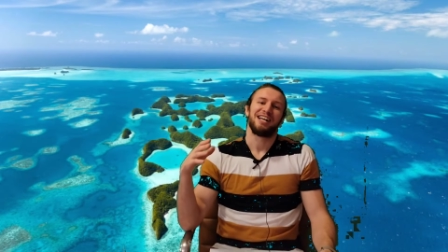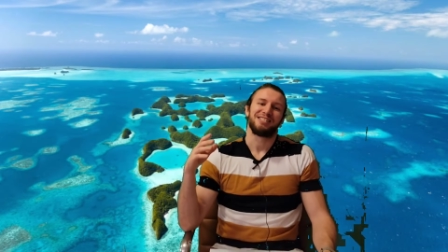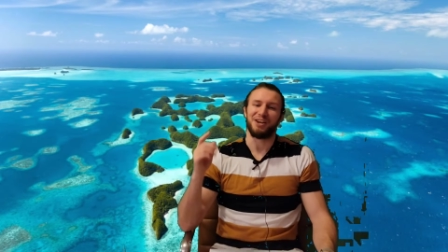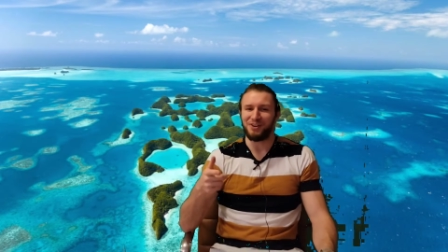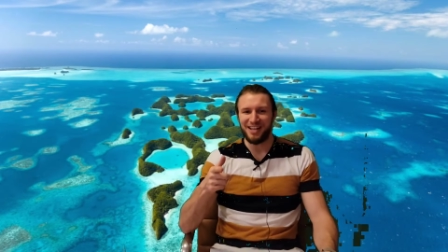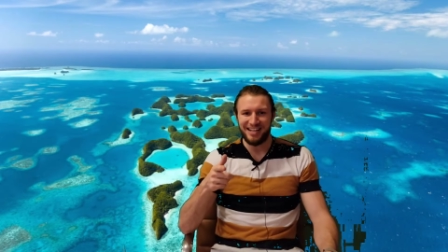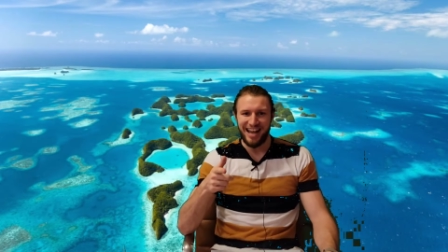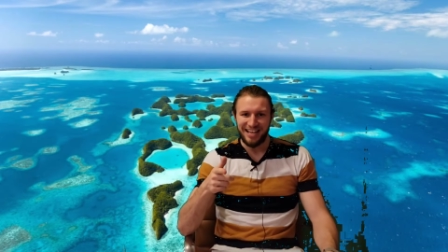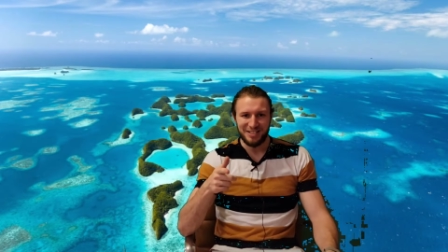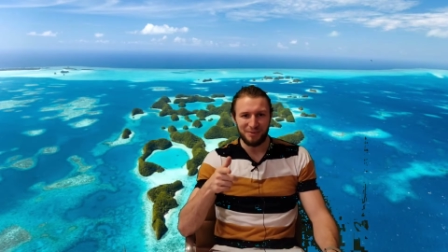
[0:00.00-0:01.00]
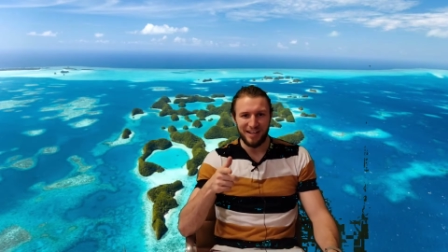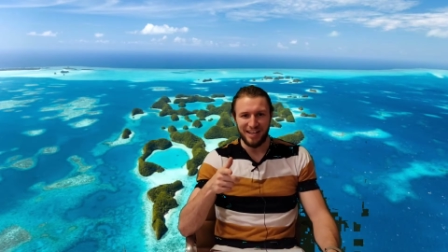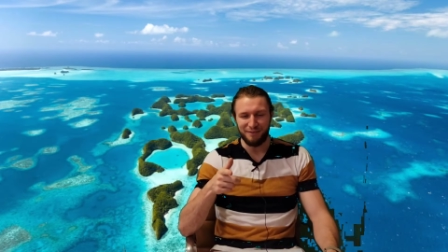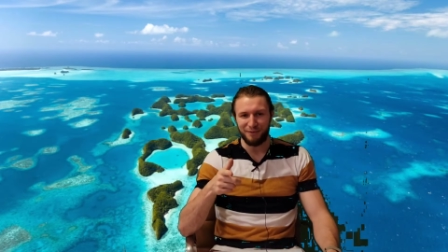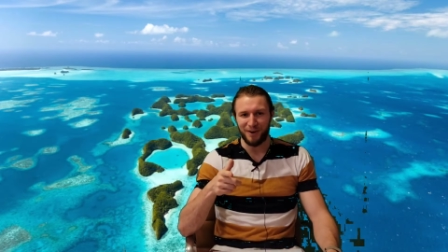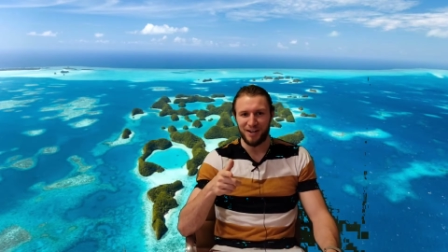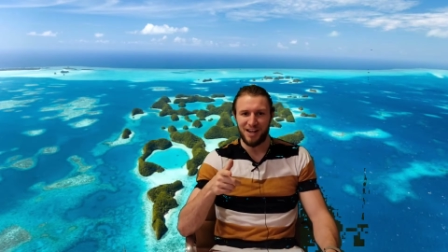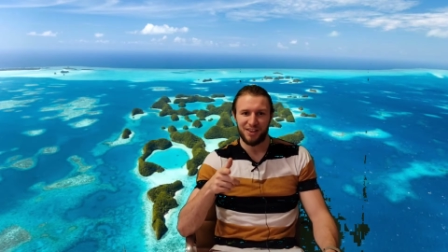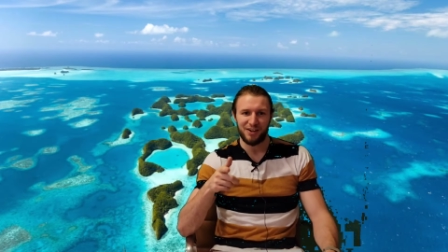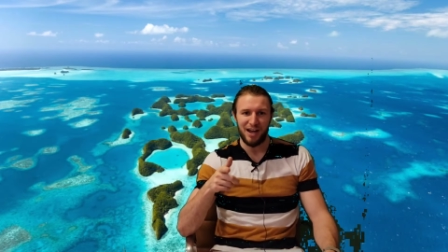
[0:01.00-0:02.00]
Tune in next week for
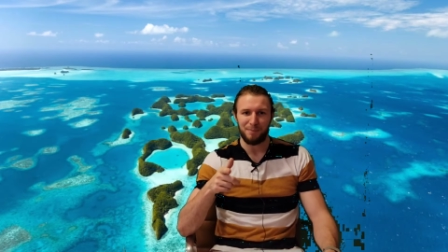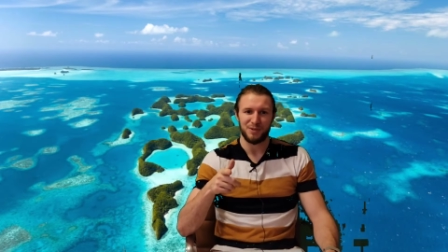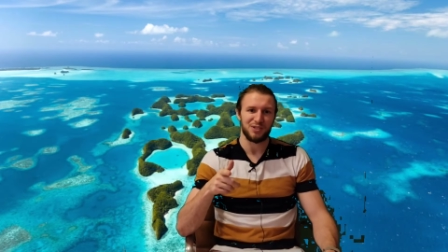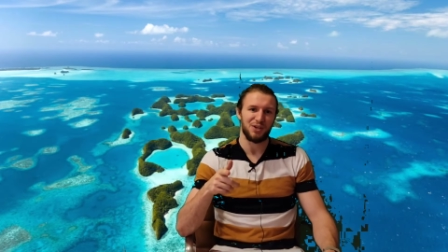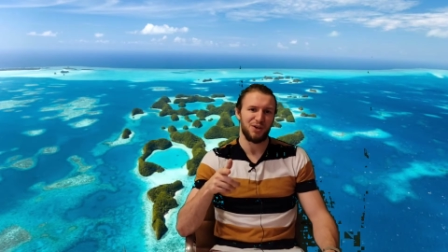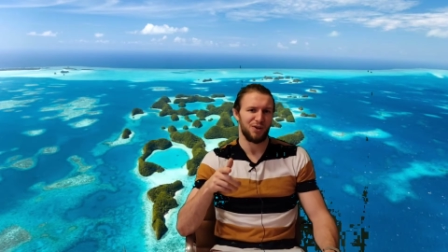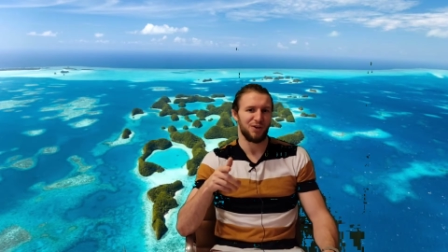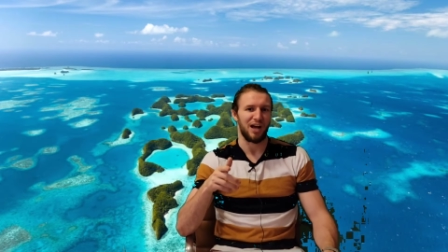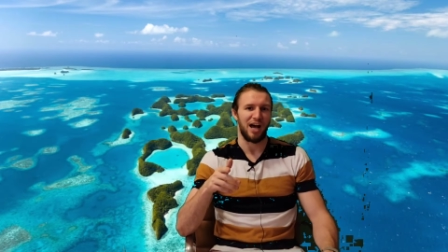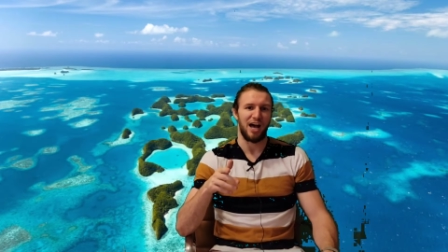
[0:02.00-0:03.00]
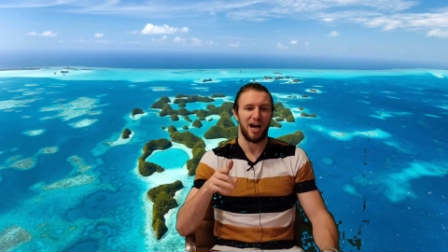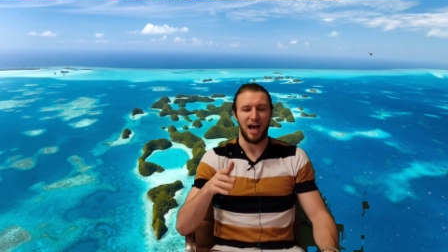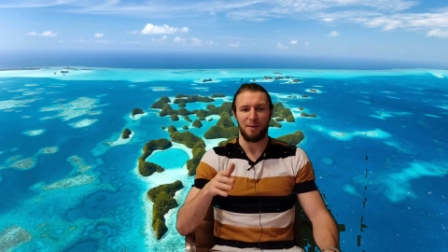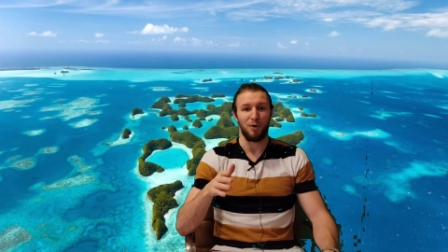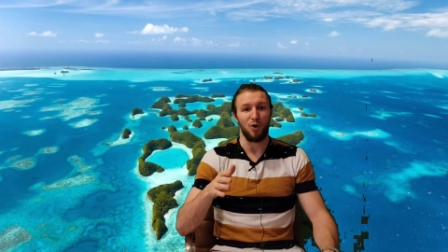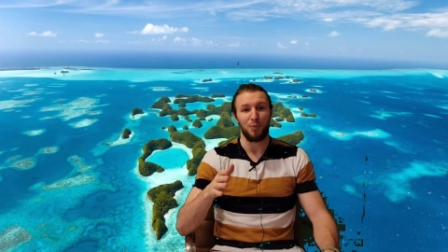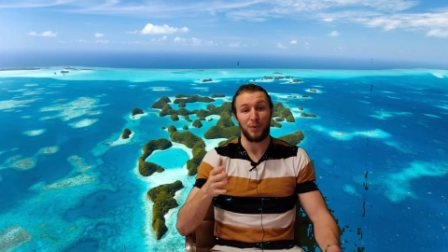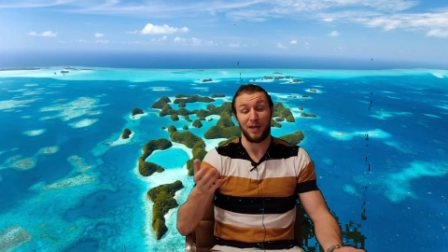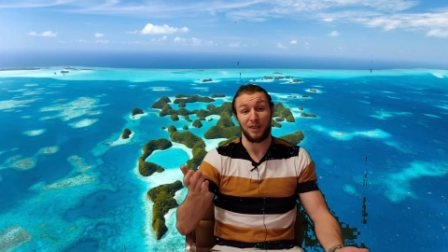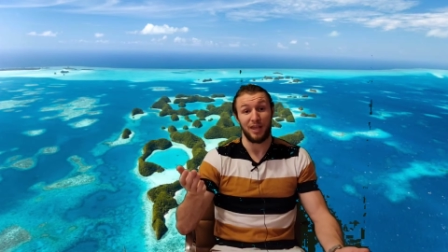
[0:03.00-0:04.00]
another episode. I'm
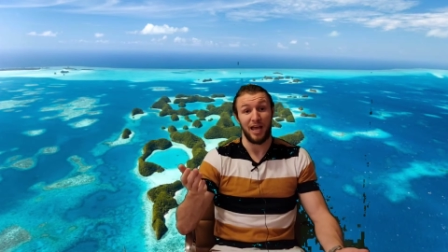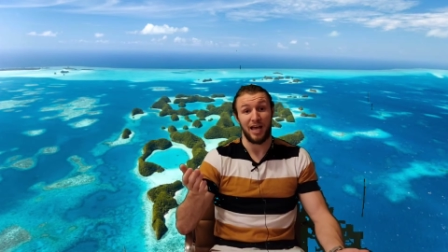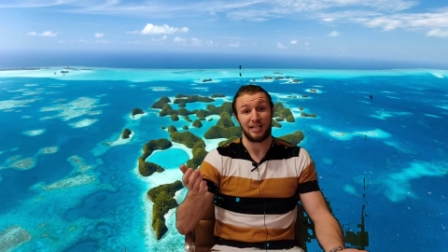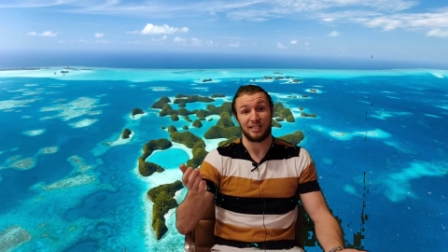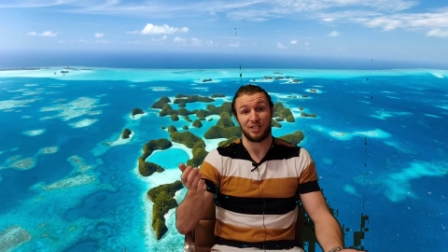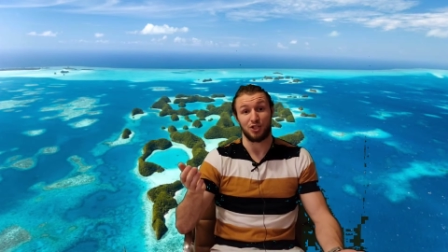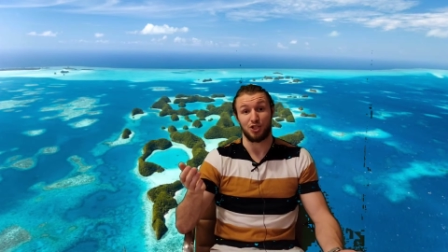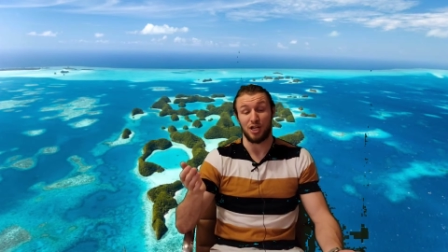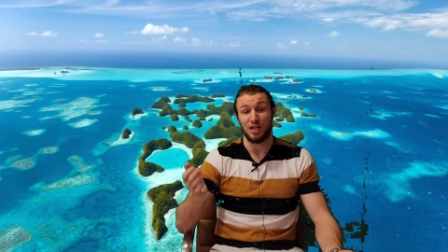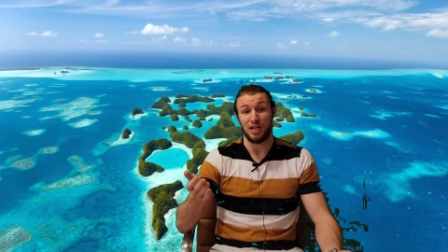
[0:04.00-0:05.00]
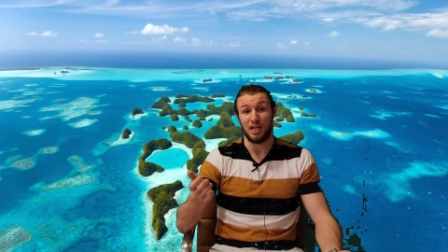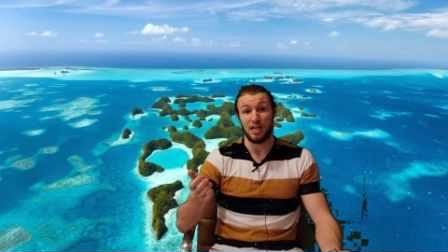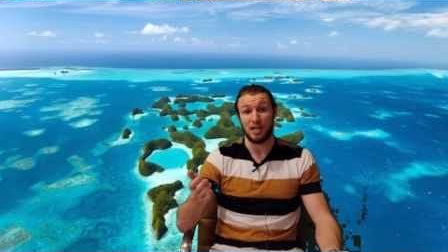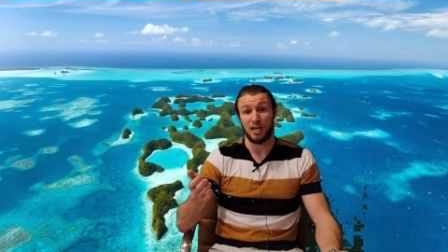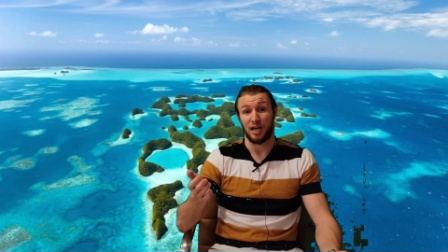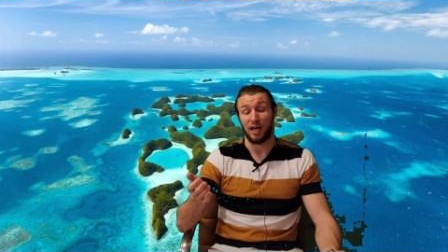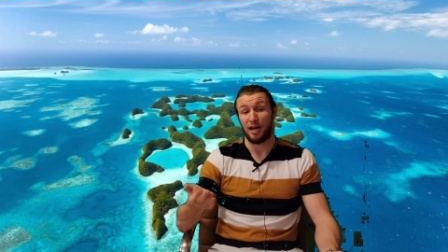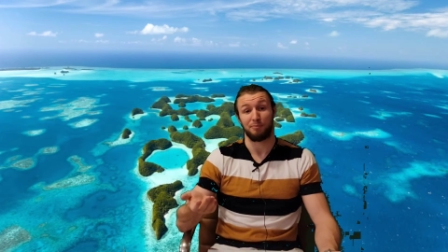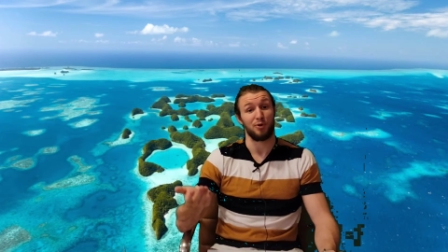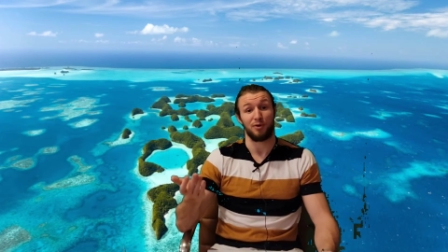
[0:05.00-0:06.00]
hoping that Genie,
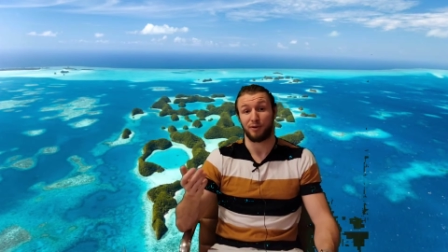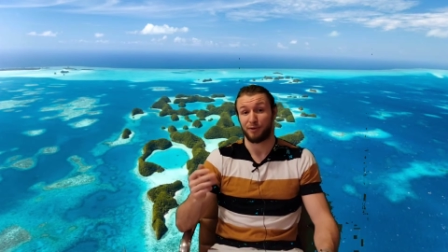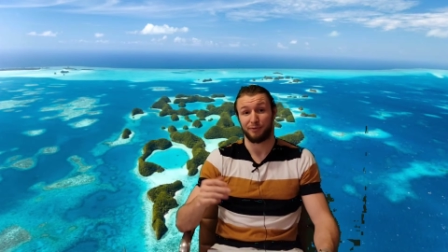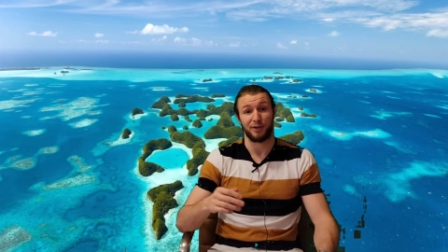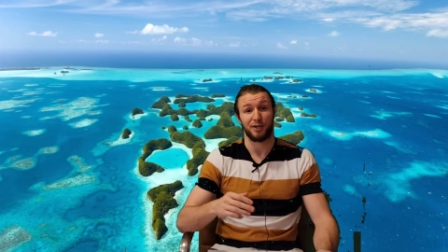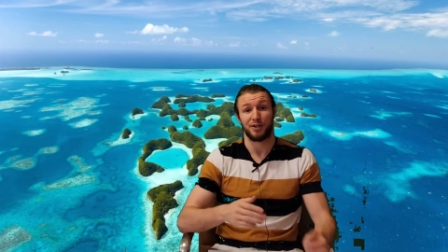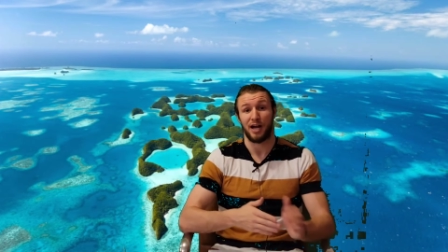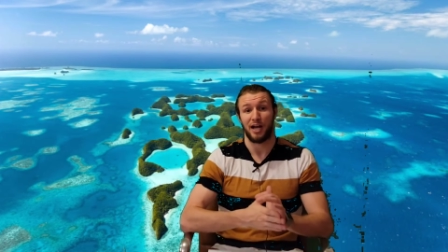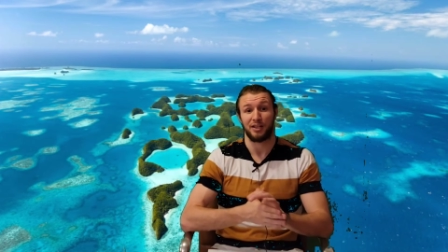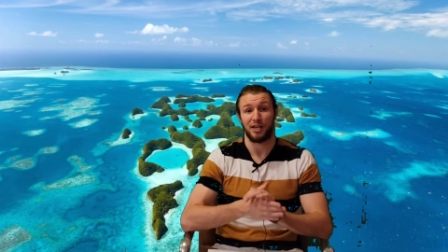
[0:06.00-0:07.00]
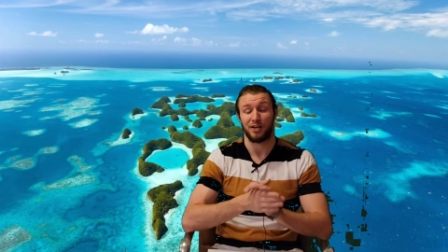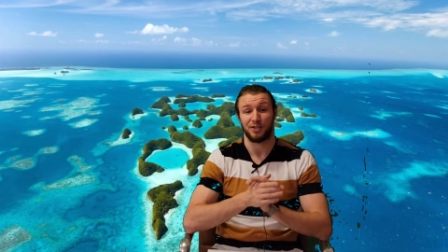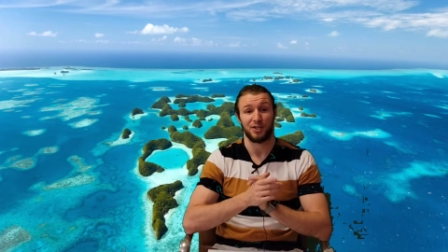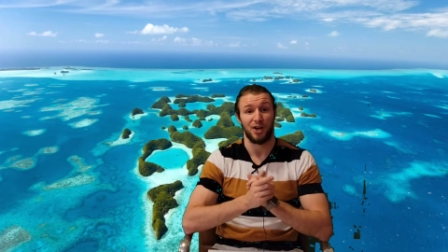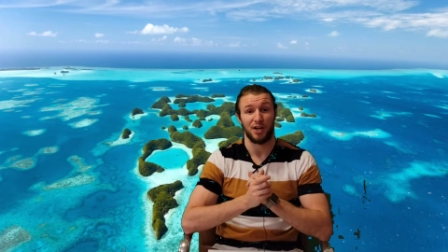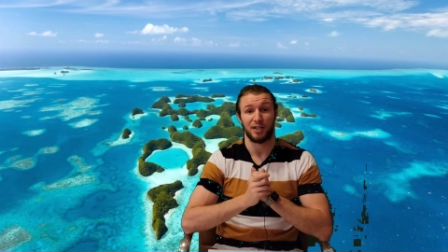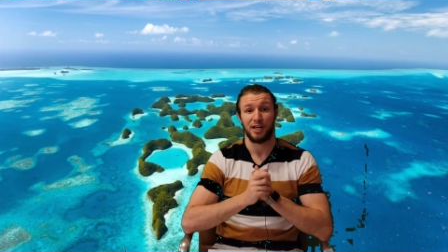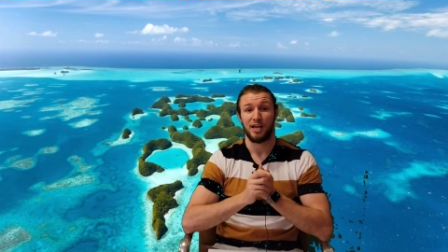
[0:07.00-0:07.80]
I'm rooting for her on the underdog